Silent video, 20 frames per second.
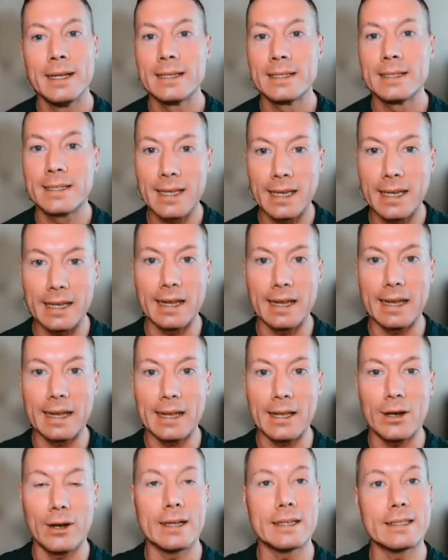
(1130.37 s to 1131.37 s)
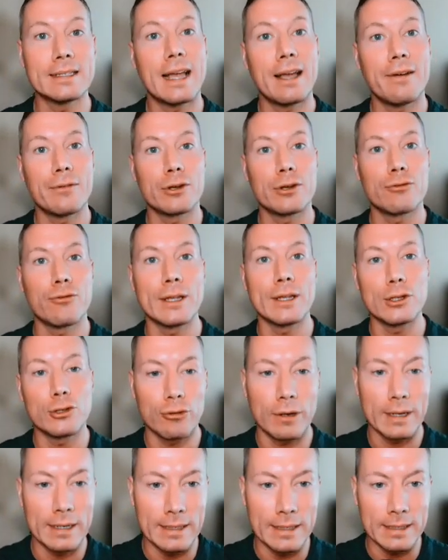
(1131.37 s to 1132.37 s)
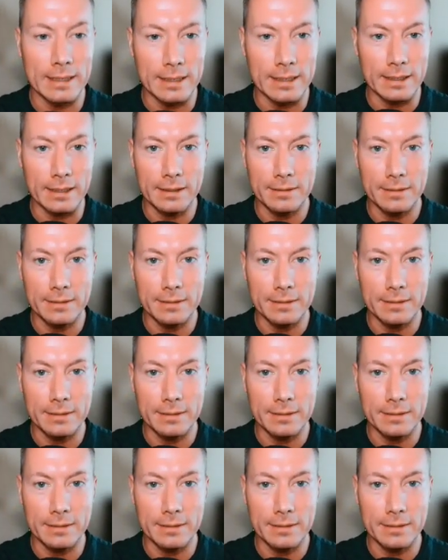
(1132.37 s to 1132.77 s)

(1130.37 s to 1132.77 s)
See you then, guys. Have a great trading day.